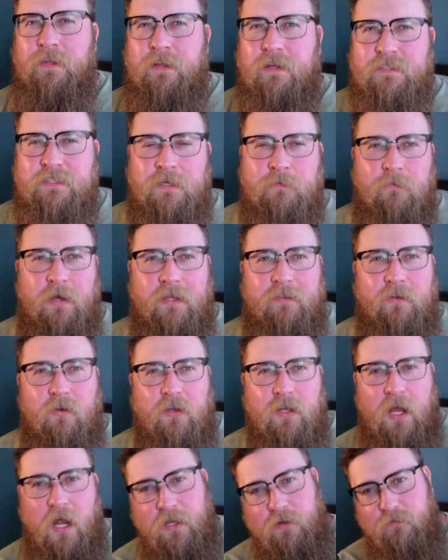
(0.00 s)
seem like they're
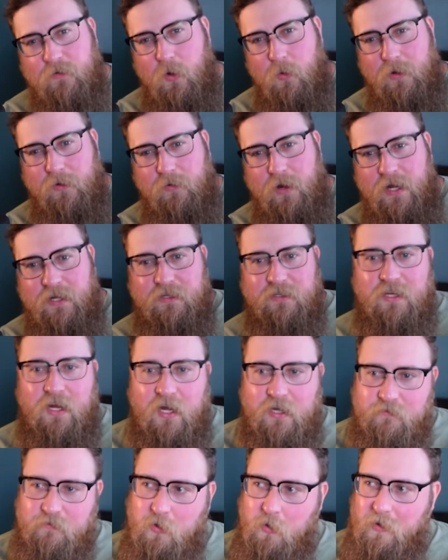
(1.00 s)
kind of going right and kind
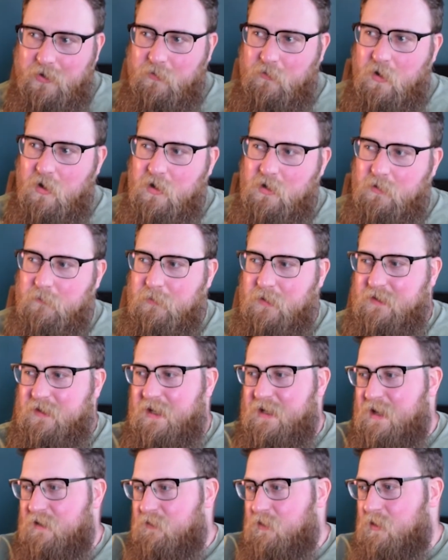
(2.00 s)
of going wrong, but they
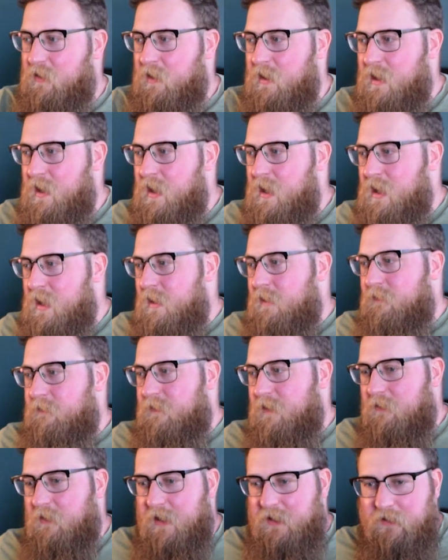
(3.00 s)
never
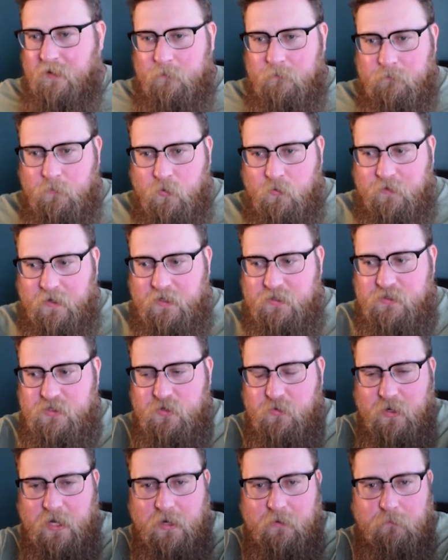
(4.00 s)
feel like they're moving to
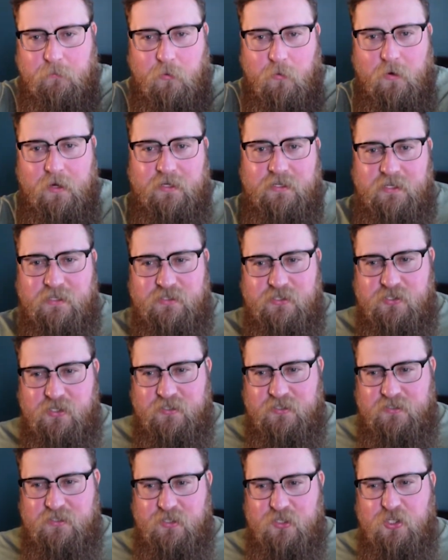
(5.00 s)
an endpoint. It's
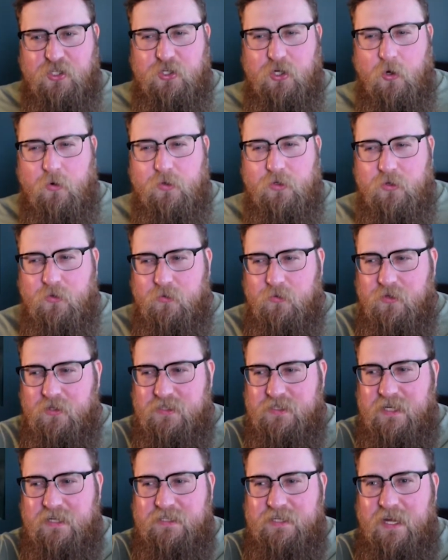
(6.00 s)
just to show you the
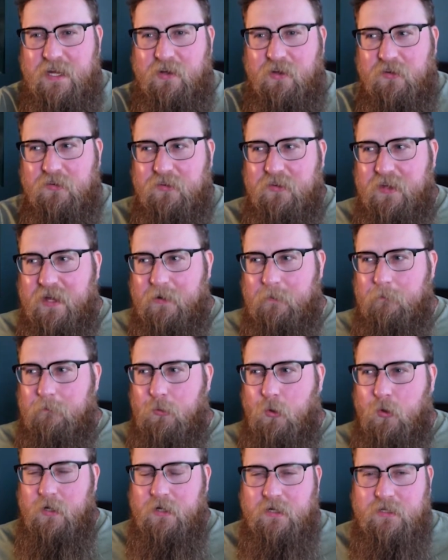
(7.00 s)
details and then
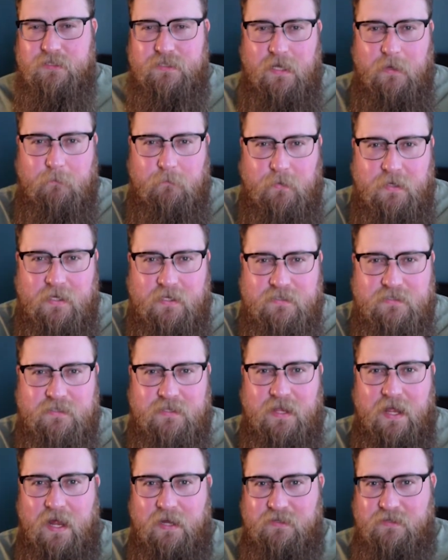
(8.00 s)
put set piece
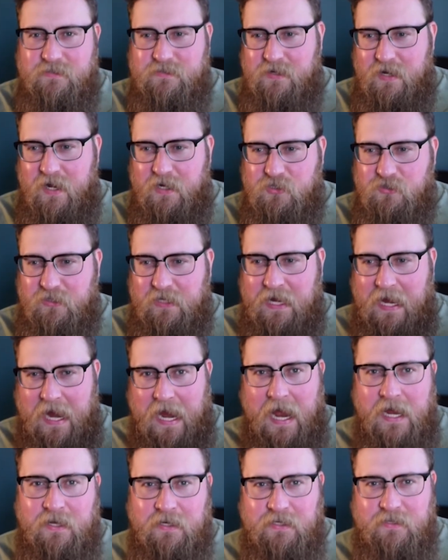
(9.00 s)
that doesn't actually
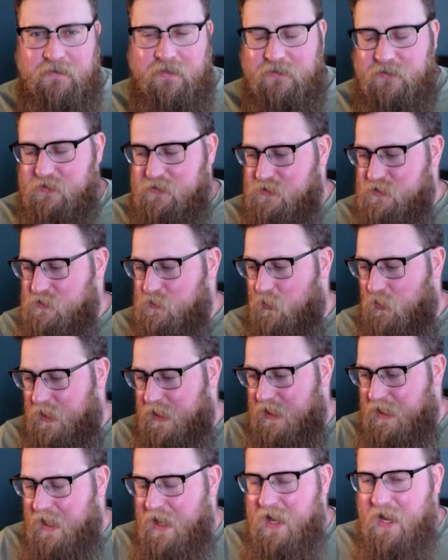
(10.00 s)
add anything to the story.
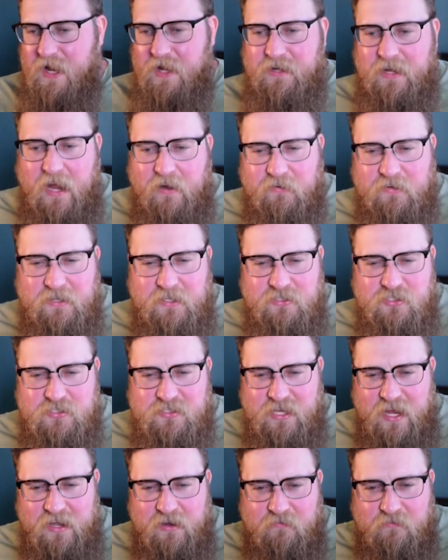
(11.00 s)
Everything just
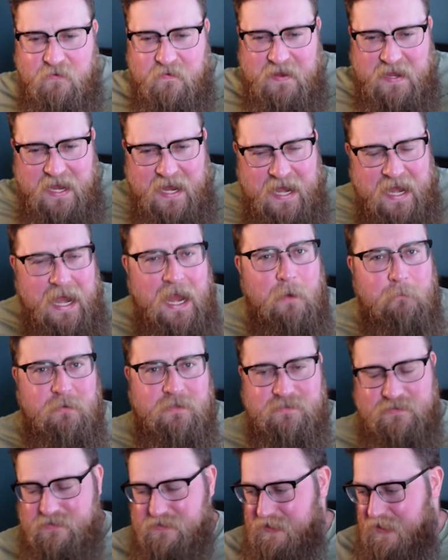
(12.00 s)
kind of
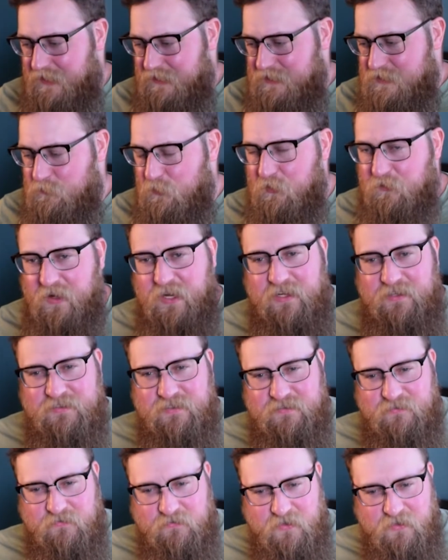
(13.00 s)
happens in this movie. It
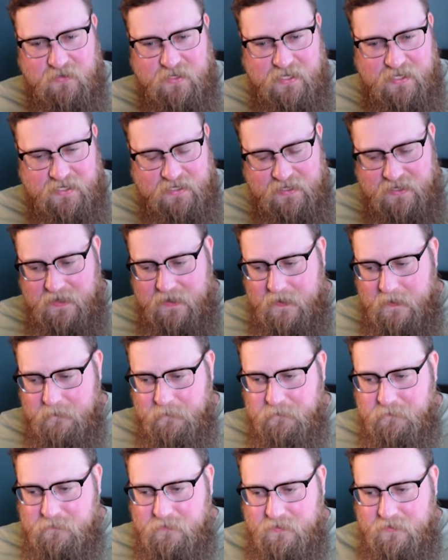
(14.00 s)
doesn't feel like
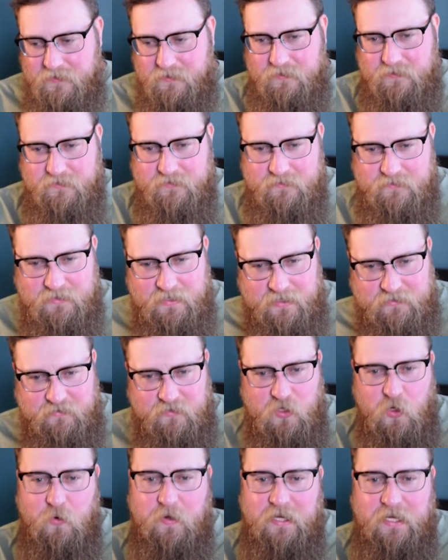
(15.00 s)
it's
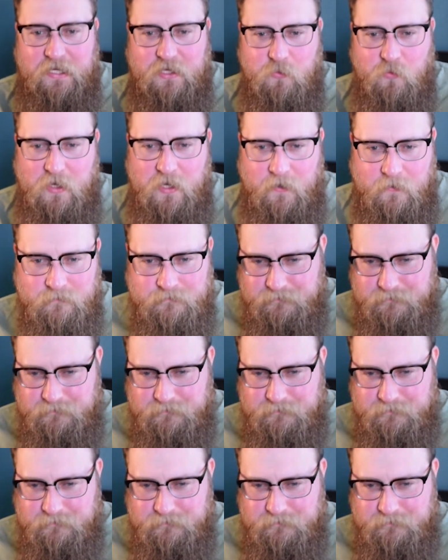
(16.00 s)
going anywhere.